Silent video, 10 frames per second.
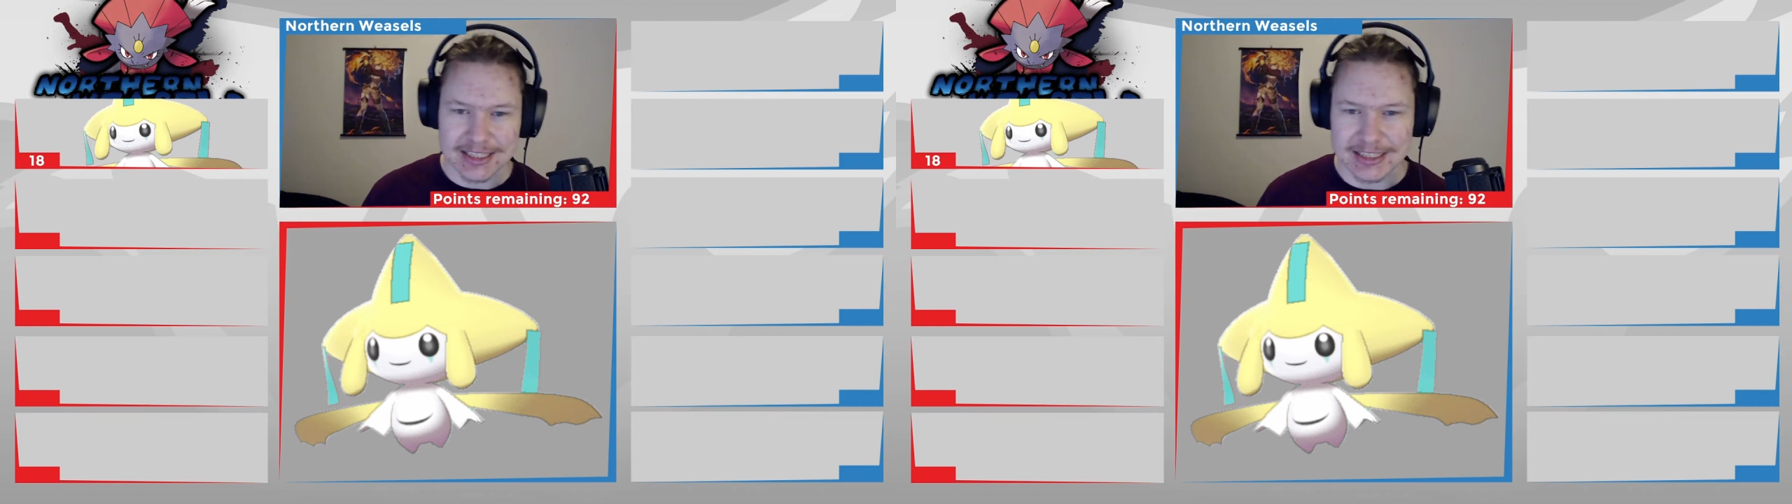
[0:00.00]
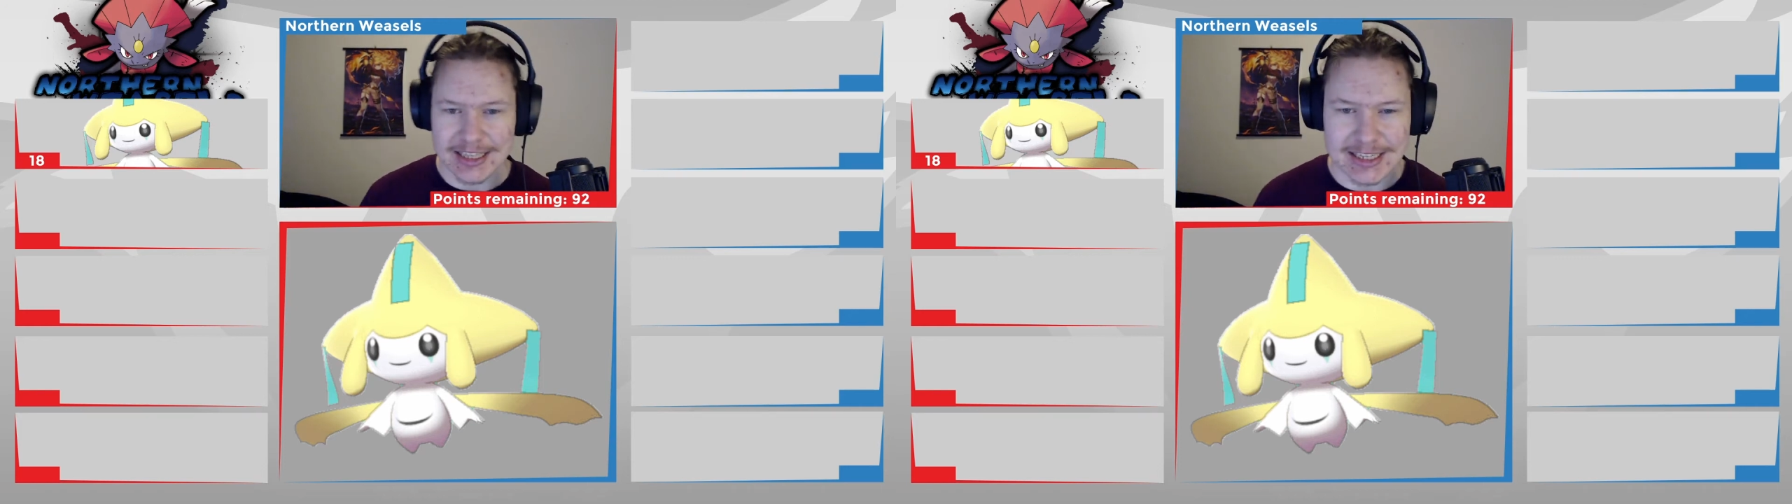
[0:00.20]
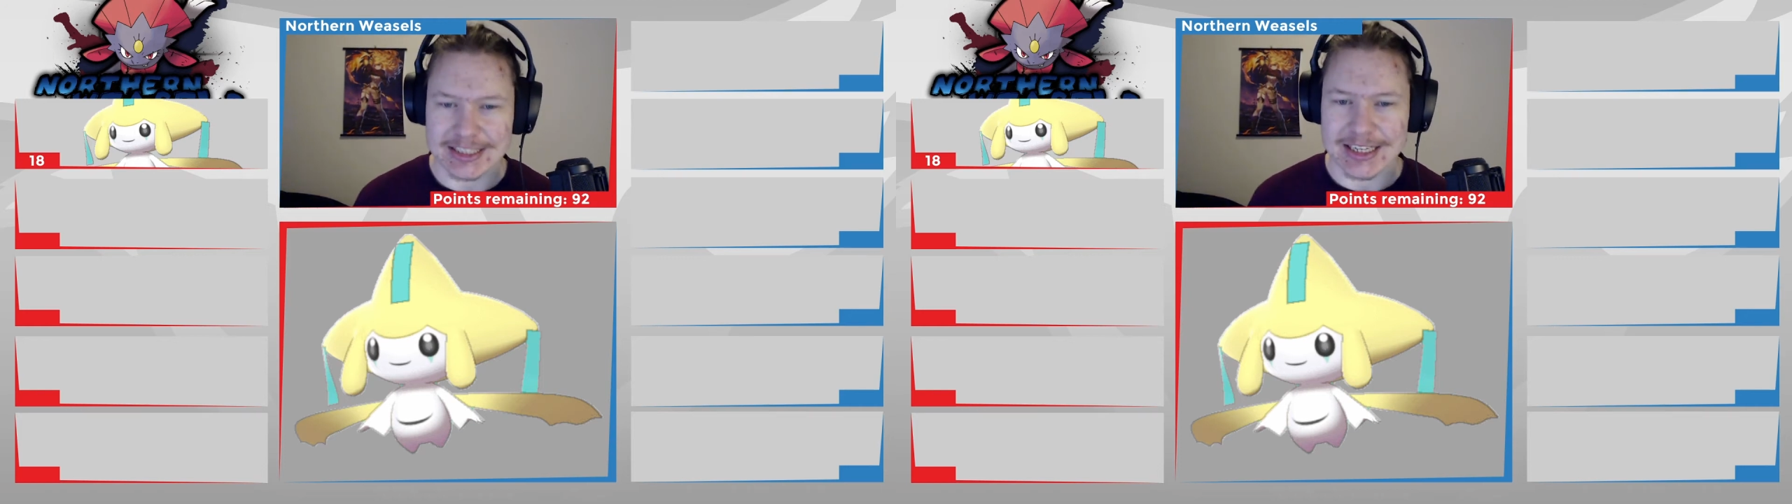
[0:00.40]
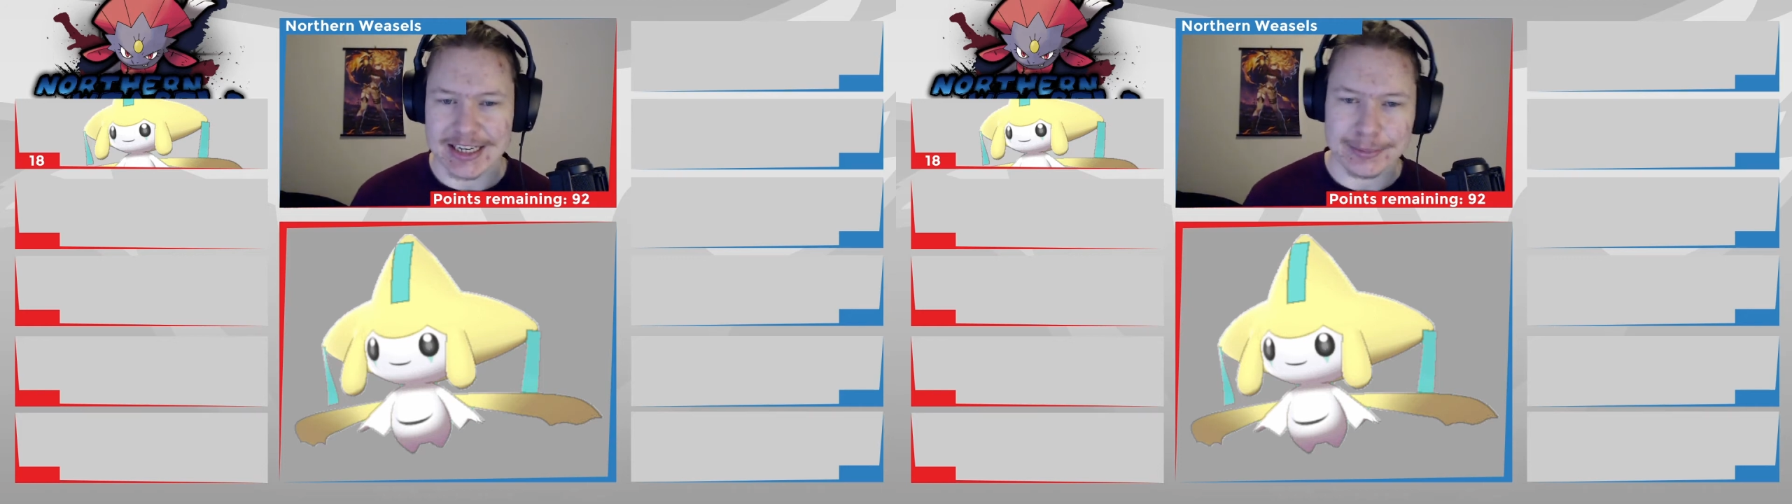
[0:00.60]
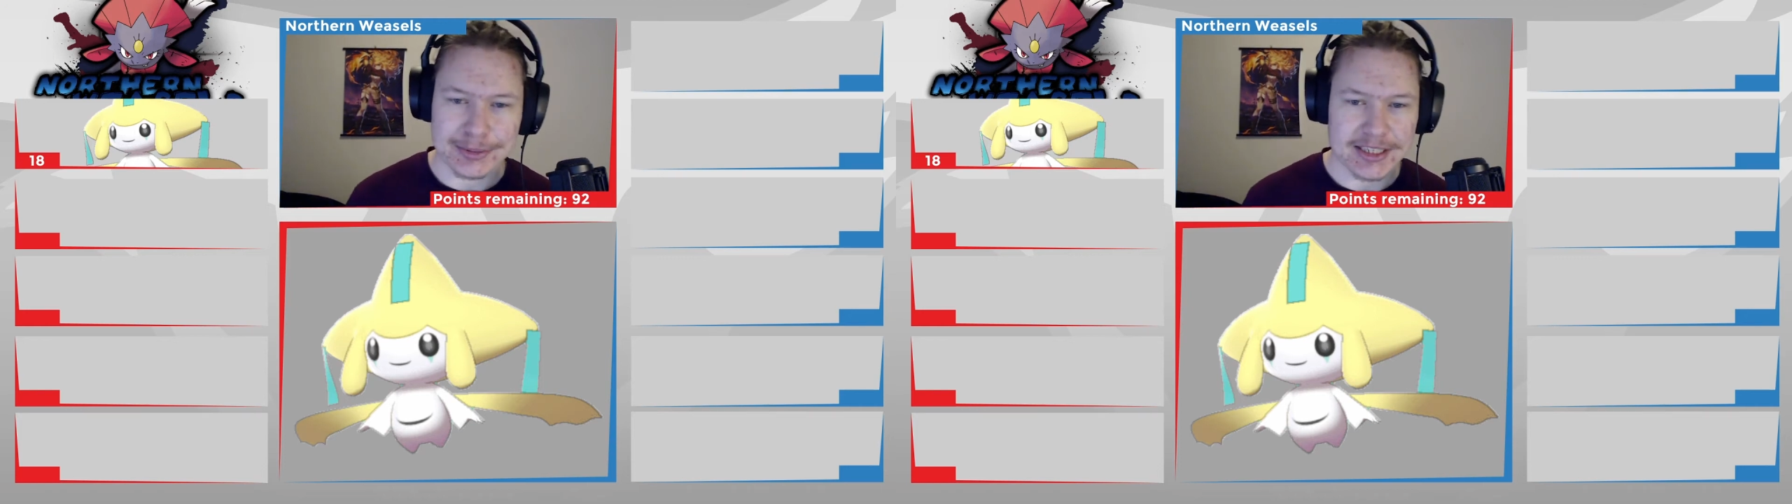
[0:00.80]
it has
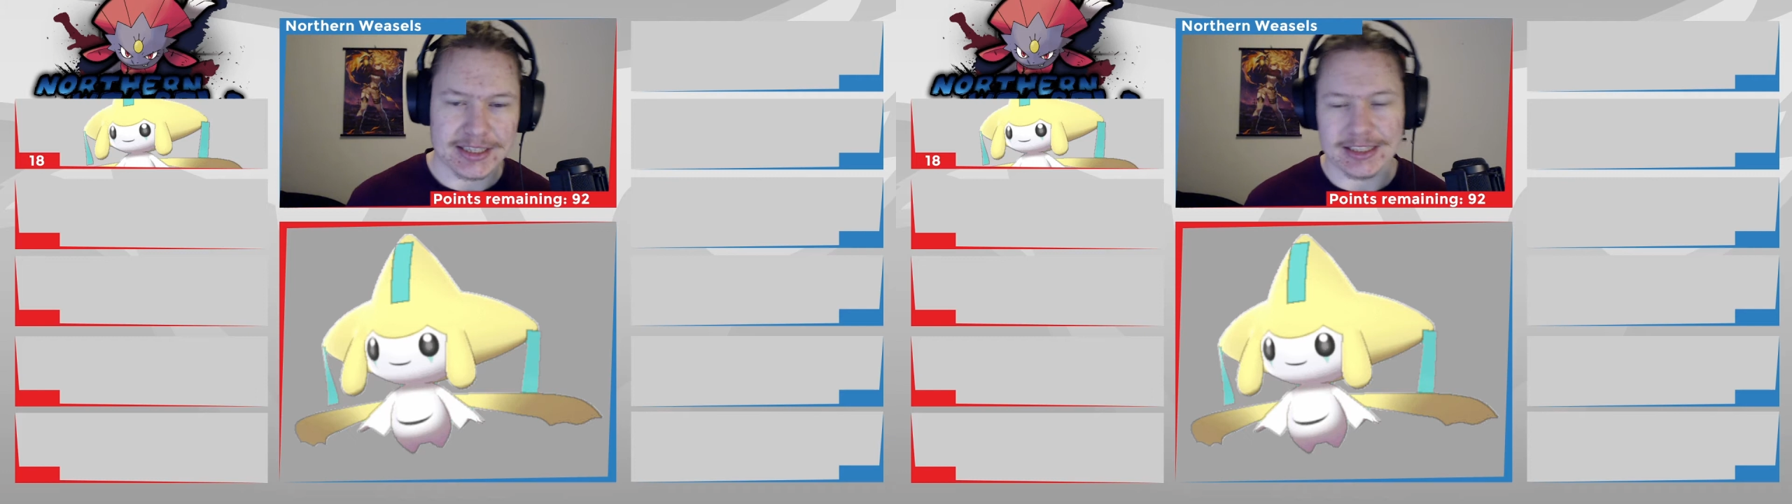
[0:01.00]
setup set,